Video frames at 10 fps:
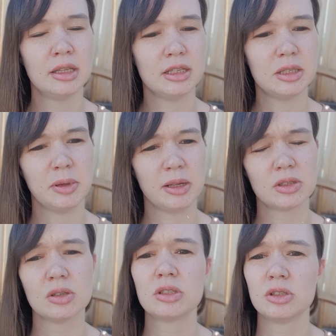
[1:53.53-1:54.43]
These
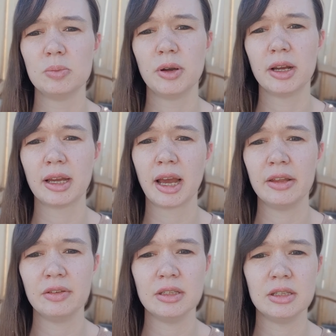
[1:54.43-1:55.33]
pencils do break kind
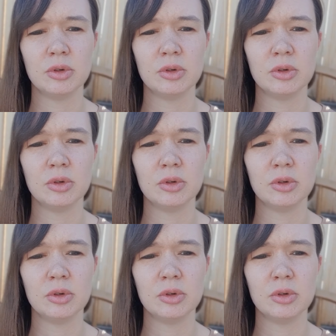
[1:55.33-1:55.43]
of easy,